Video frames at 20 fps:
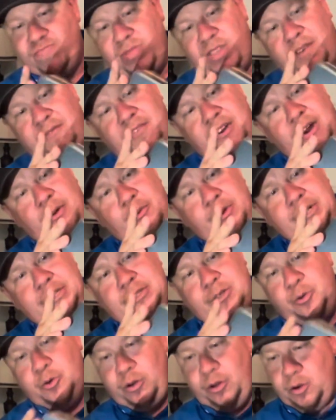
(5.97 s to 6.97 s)
Figured we'd just
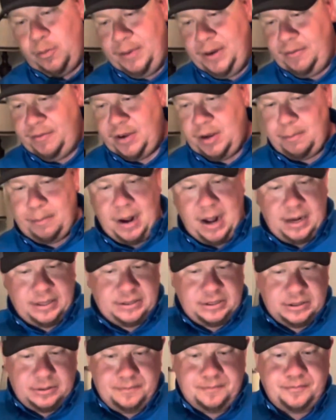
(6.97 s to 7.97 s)
do a little bit of
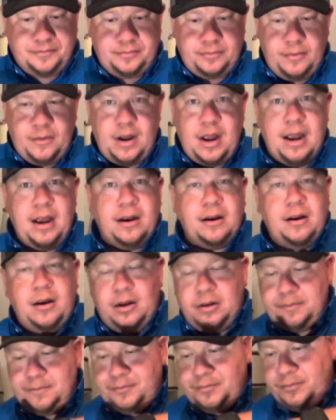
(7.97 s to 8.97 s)
unboxing and
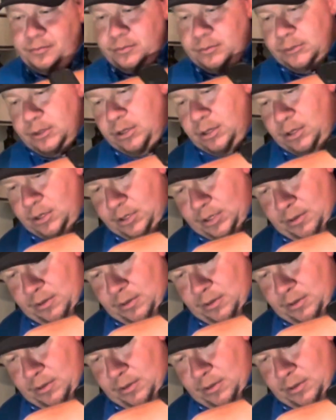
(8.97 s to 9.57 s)
see